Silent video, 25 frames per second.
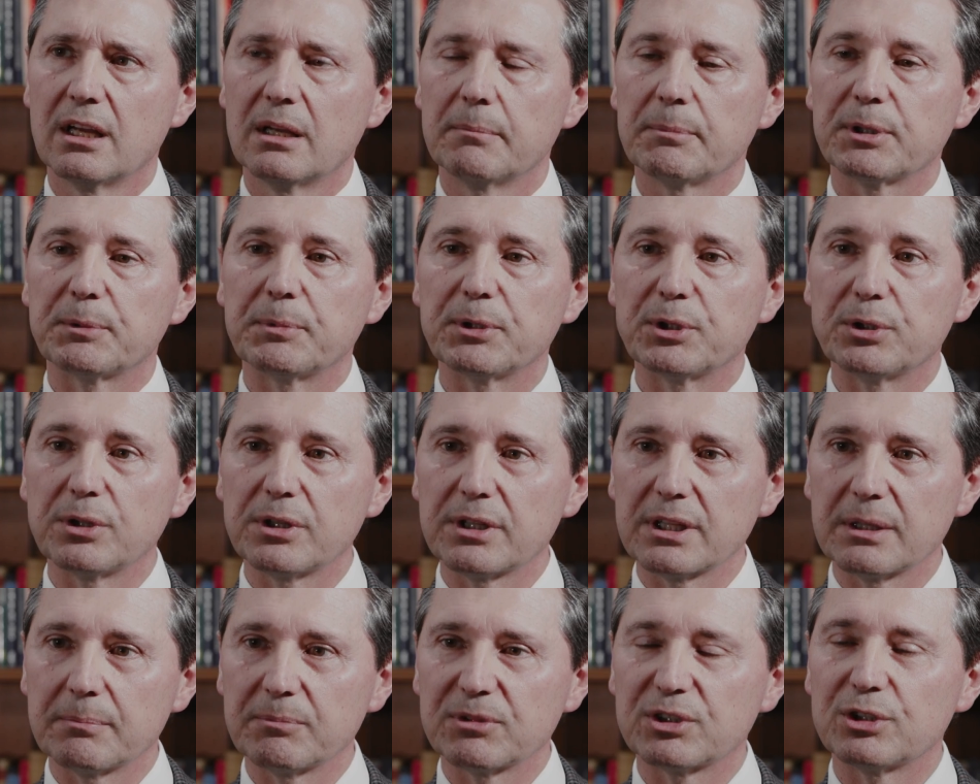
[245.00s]
but we do
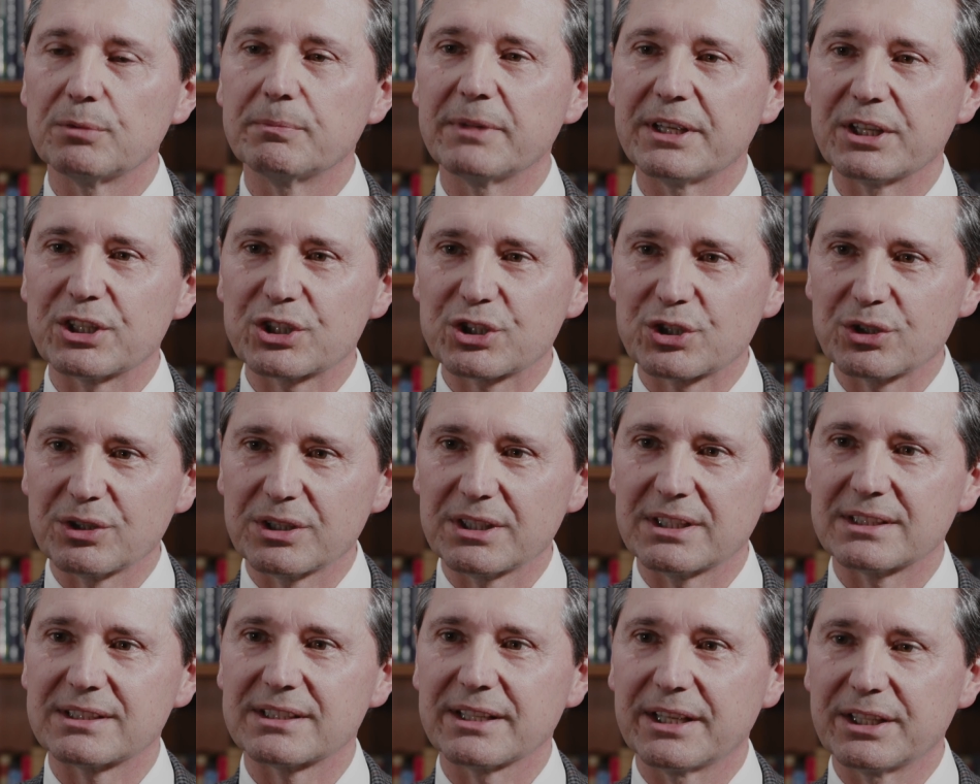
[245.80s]
them to make sure
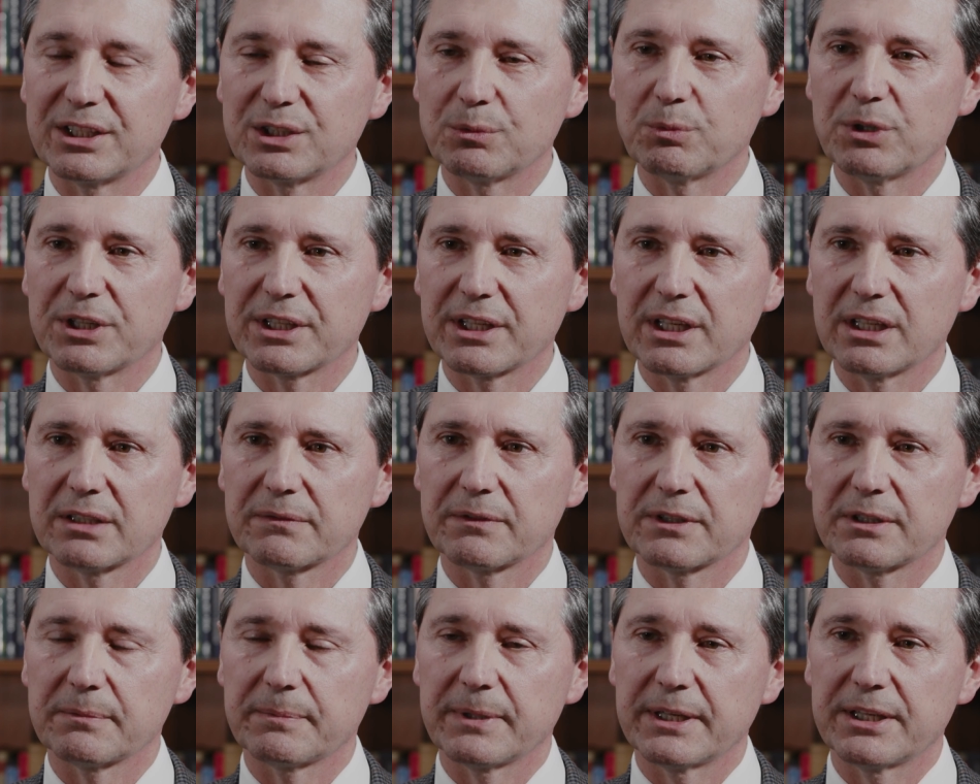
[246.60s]
that it's going to work out
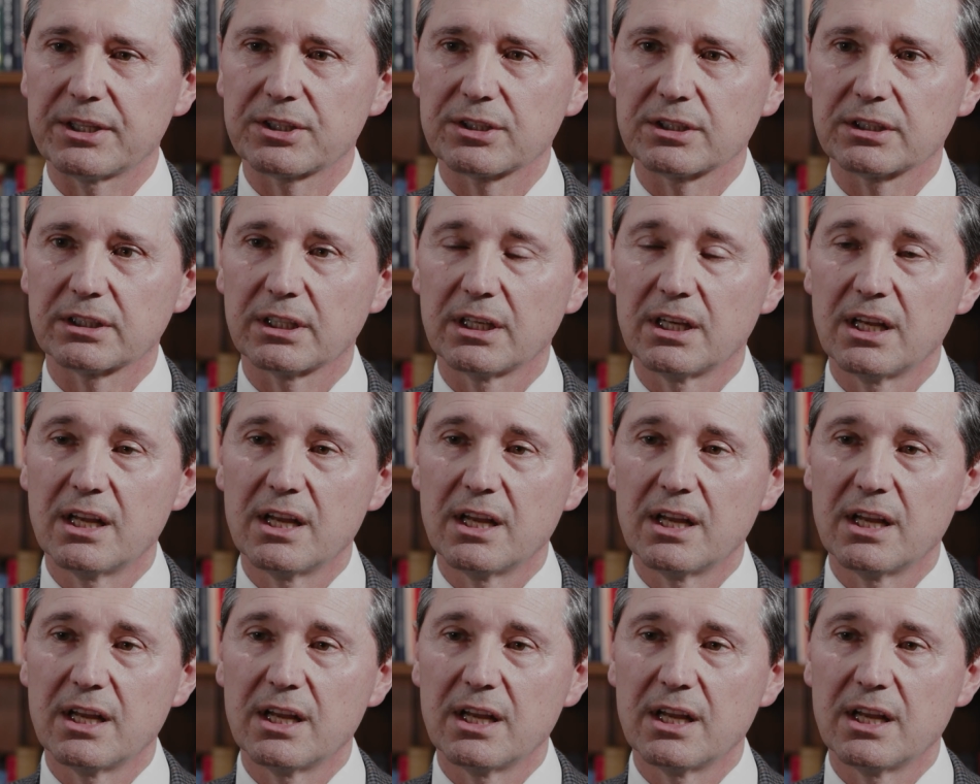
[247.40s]
for the patient.